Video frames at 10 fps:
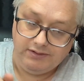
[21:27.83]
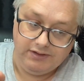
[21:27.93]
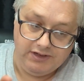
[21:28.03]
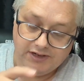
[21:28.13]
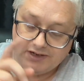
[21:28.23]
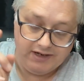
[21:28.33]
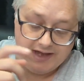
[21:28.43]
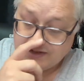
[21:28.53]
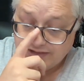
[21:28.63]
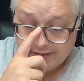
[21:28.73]
you're going to
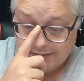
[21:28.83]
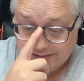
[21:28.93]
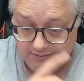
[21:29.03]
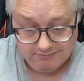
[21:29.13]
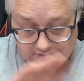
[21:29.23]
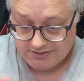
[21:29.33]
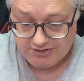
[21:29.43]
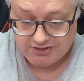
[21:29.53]
get addicted. It